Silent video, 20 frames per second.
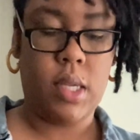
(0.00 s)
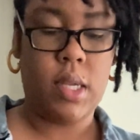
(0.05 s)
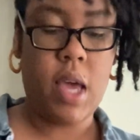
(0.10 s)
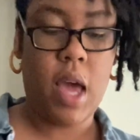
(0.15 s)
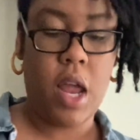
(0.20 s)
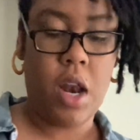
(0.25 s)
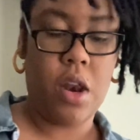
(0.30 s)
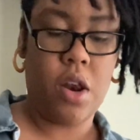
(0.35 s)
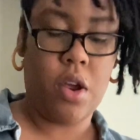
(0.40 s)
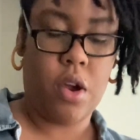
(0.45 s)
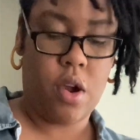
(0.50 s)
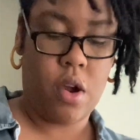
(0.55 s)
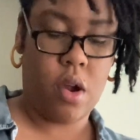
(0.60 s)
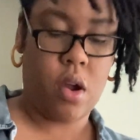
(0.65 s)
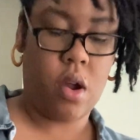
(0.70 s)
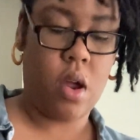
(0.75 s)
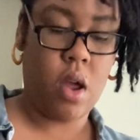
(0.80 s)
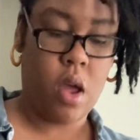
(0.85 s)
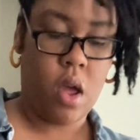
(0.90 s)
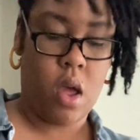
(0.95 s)

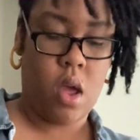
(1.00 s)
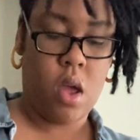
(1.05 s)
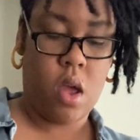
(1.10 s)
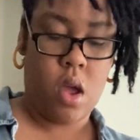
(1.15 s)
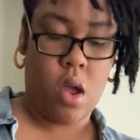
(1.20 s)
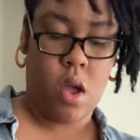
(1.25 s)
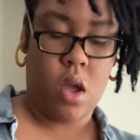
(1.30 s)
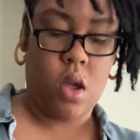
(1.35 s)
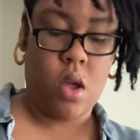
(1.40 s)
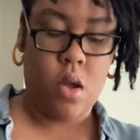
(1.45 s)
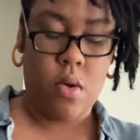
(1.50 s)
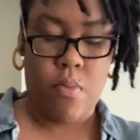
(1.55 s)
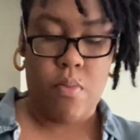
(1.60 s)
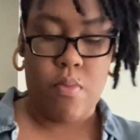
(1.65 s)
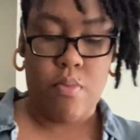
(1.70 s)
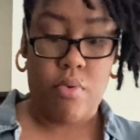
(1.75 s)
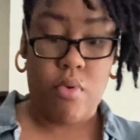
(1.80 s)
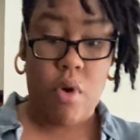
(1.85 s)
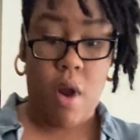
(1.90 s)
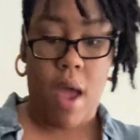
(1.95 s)
tender
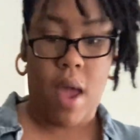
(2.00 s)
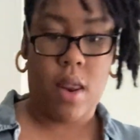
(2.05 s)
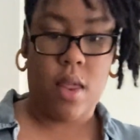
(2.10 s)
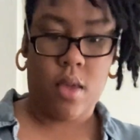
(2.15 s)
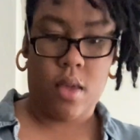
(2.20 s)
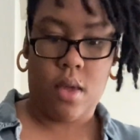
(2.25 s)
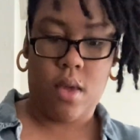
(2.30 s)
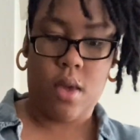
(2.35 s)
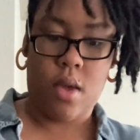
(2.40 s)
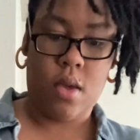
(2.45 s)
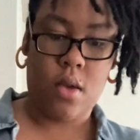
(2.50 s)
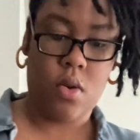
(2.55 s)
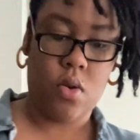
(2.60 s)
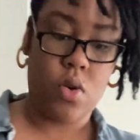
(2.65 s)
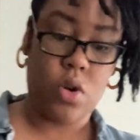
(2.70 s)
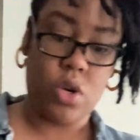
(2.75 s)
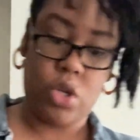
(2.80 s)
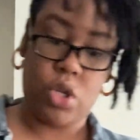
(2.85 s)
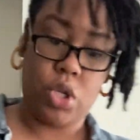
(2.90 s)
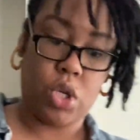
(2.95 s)
bread
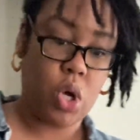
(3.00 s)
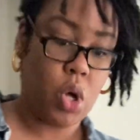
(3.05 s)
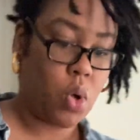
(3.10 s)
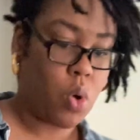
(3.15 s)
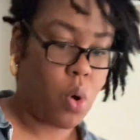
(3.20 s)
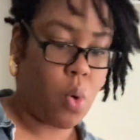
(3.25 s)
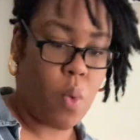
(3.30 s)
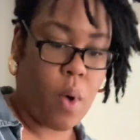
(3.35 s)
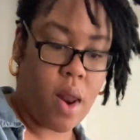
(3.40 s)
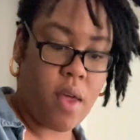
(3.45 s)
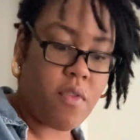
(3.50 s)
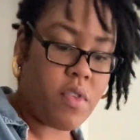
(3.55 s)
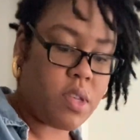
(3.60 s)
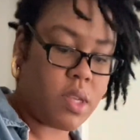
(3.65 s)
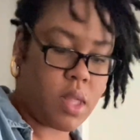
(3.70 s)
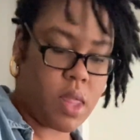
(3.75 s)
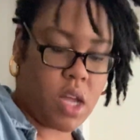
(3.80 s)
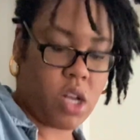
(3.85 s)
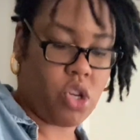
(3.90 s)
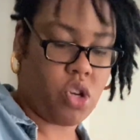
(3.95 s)
or dough or whatever it
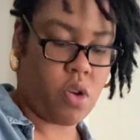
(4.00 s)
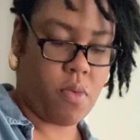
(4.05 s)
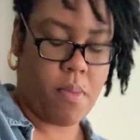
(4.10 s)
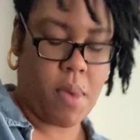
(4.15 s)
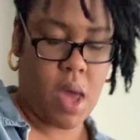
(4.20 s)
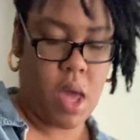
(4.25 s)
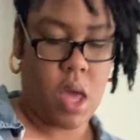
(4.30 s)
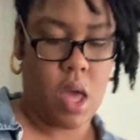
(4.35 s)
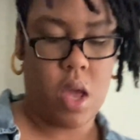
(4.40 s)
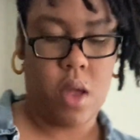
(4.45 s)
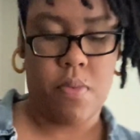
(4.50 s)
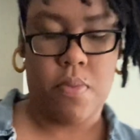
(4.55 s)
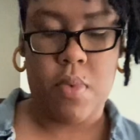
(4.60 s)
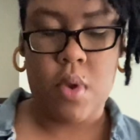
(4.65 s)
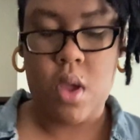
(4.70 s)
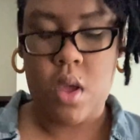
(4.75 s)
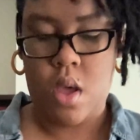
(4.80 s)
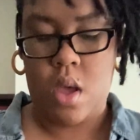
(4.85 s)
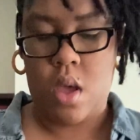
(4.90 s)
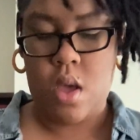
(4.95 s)
is that you're making.
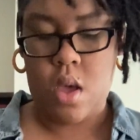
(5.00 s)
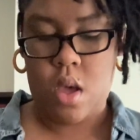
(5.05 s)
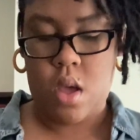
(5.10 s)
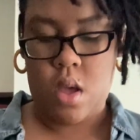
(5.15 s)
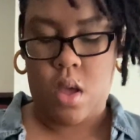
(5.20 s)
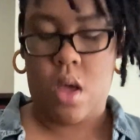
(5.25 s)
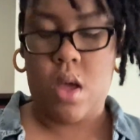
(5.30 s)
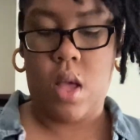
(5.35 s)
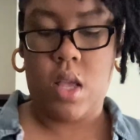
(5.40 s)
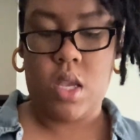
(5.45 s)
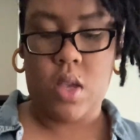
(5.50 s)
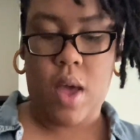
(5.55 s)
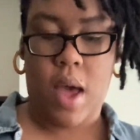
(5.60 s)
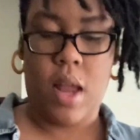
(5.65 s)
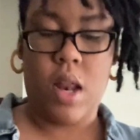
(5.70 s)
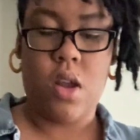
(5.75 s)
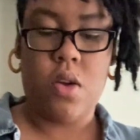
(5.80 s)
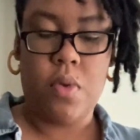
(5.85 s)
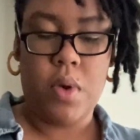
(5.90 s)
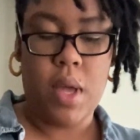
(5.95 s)
So I
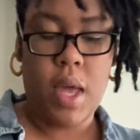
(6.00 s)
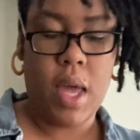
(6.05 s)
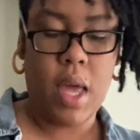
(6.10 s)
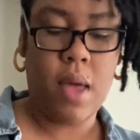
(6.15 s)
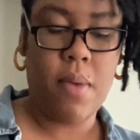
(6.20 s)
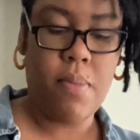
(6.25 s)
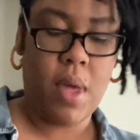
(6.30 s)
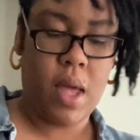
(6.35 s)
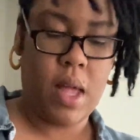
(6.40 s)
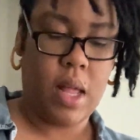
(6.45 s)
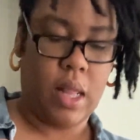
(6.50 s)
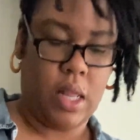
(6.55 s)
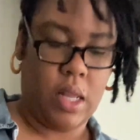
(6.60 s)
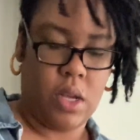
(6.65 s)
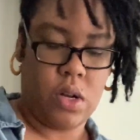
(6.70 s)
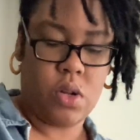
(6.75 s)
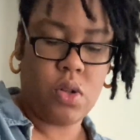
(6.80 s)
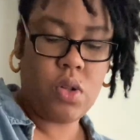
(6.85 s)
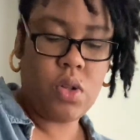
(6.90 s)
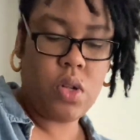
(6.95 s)
know it can be a
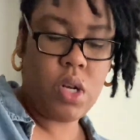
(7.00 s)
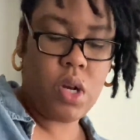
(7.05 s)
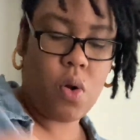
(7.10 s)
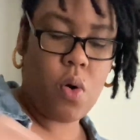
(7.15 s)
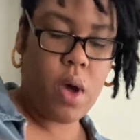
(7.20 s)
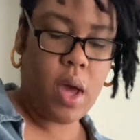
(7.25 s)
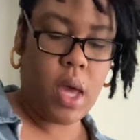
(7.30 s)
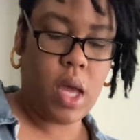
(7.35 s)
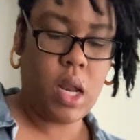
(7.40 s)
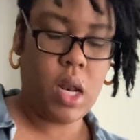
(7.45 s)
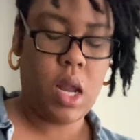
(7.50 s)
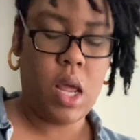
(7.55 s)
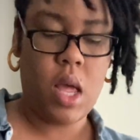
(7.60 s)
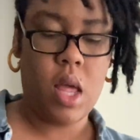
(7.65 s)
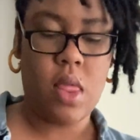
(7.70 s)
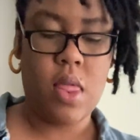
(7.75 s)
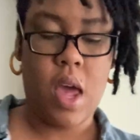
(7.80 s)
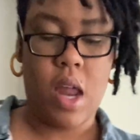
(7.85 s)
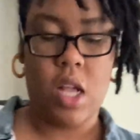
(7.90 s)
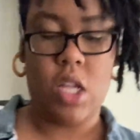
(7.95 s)
little annoying
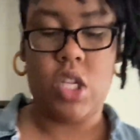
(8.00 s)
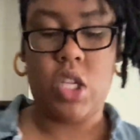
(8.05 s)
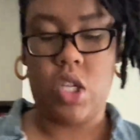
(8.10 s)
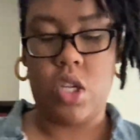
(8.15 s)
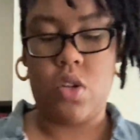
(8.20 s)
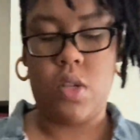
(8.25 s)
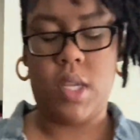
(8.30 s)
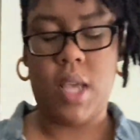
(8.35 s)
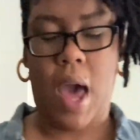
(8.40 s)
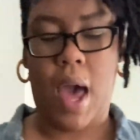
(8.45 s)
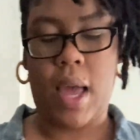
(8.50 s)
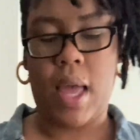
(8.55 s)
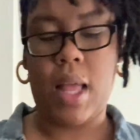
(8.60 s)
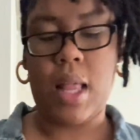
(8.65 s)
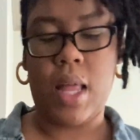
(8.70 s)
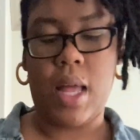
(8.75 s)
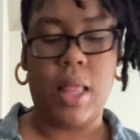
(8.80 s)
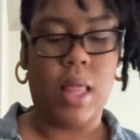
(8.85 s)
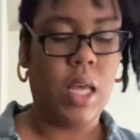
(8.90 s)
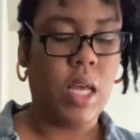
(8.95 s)
that it's so tacky
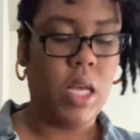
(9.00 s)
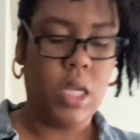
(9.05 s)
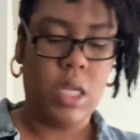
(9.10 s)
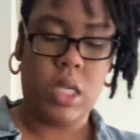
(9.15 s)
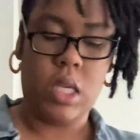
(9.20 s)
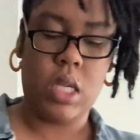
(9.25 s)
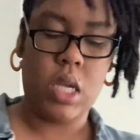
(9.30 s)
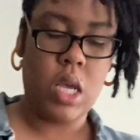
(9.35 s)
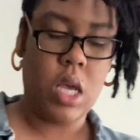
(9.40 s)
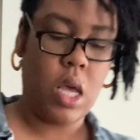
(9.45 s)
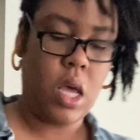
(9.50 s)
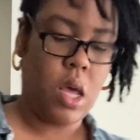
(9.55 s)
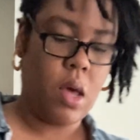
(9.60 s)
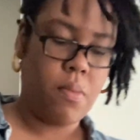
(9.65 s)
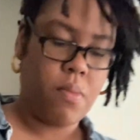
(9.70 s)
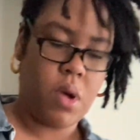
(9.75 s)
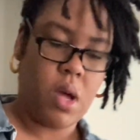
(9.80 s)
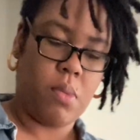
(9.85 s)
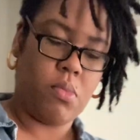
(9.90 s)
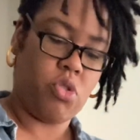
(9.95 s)
like this,
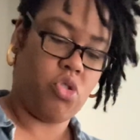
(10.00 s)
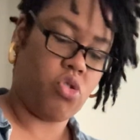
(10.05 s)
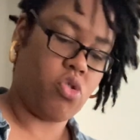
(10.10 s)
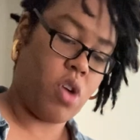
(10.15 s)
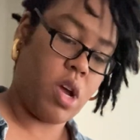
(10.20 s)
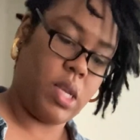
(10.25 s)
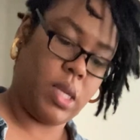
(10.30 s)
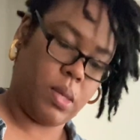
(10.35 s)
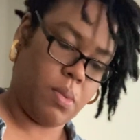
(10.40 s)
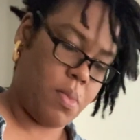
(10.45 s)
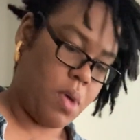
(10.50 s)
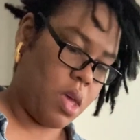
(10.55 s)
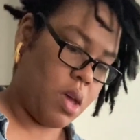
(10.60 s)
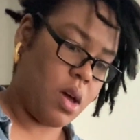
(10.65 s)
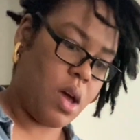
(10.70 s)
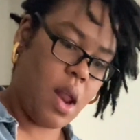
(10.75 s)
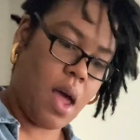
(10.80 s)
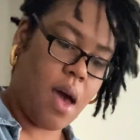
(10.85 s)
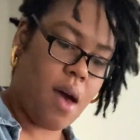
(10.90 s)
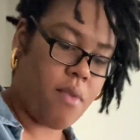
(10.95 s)
but trust me, you're
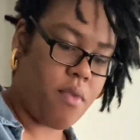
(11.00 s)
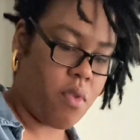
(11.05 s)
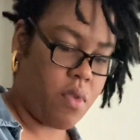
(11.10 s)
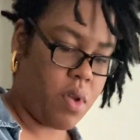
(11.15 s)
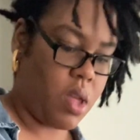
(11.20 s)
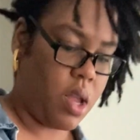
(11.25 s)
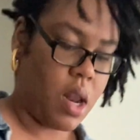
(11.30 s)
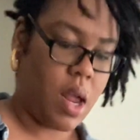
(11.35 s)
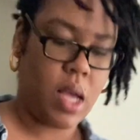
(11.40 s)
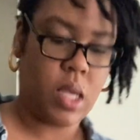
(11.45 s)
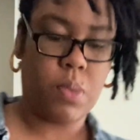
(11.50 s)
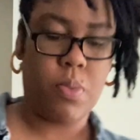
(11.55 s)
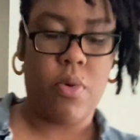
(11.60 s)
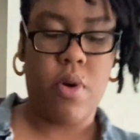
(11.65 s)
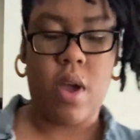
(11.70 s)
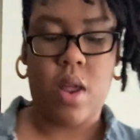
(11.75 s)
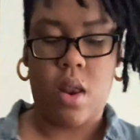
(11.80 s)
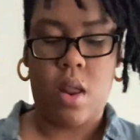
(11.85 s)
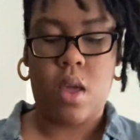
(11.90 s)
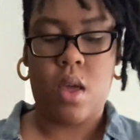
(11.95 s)
gonna have a really nice
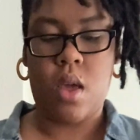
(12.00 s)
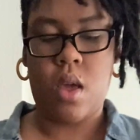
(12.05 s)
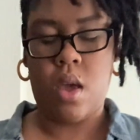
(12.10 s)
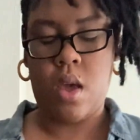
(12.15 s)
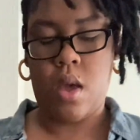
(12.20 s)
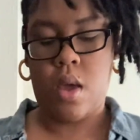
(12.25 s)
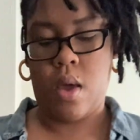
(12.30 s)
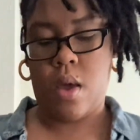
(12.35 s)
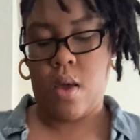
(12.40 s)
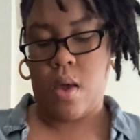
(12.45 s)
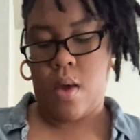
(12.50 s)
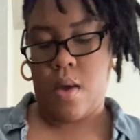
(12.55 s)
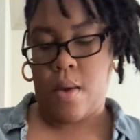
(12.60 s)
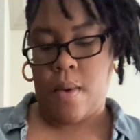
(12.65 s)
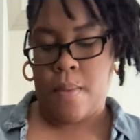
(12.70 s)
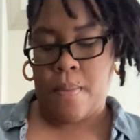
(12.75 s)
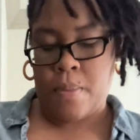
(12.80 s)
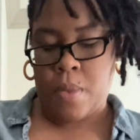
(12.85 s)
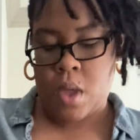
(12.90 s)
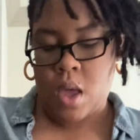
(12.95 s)
bread.
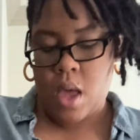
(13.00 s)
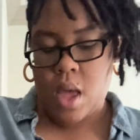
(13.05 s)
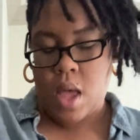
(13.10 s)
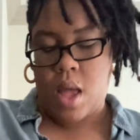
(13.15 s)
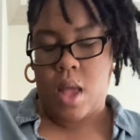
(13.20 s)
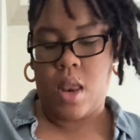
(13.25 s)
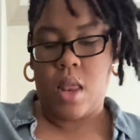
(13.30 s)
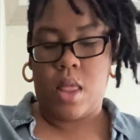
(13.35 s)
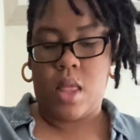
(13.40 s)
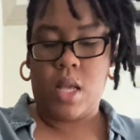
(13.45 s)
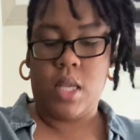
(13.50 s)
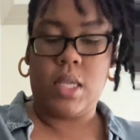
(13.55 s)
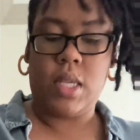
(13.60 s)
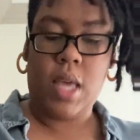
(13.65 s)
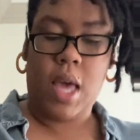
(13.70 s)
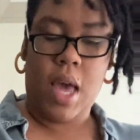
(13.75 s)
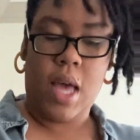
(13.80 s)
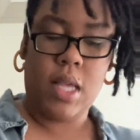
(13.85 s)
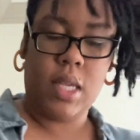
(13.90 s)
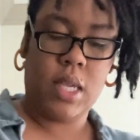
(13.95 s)
In this
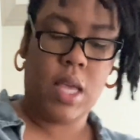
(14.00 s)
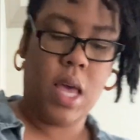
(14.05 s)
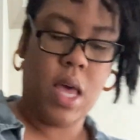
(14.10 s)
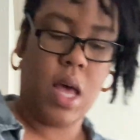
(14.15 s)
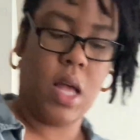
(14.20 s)
case,